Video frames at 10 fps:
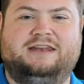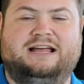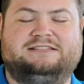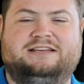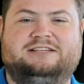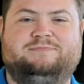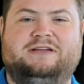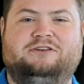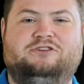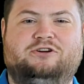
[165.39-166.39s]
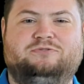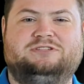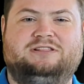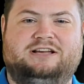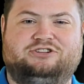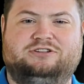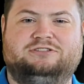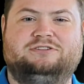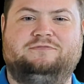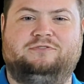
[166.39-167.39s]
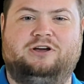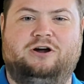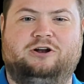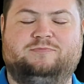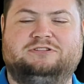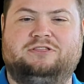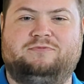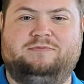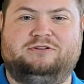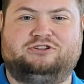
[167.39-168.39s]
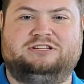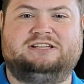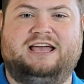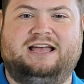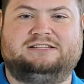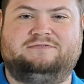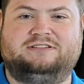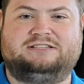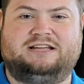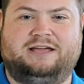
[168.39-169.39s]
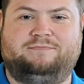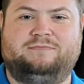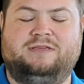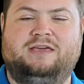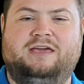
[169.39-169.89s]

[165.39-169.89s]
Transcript: NASA has made no selections for the Artemis III missions as of this time